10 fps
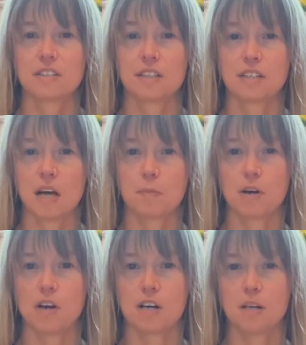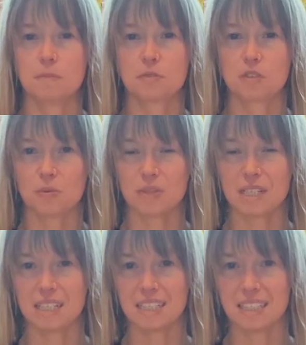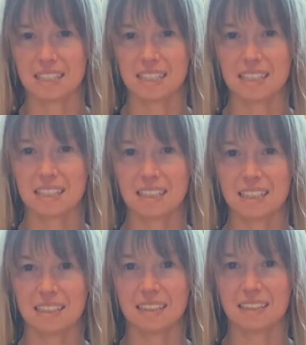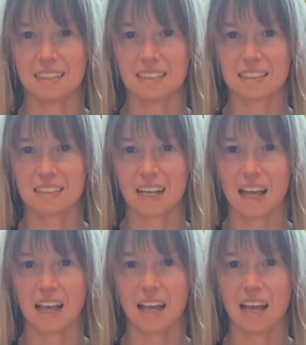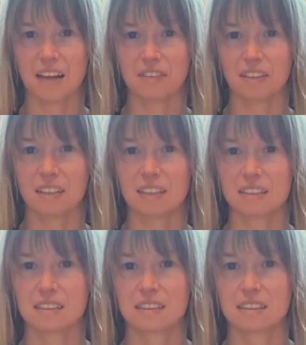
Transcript: To the upper arms, squeeze. And release.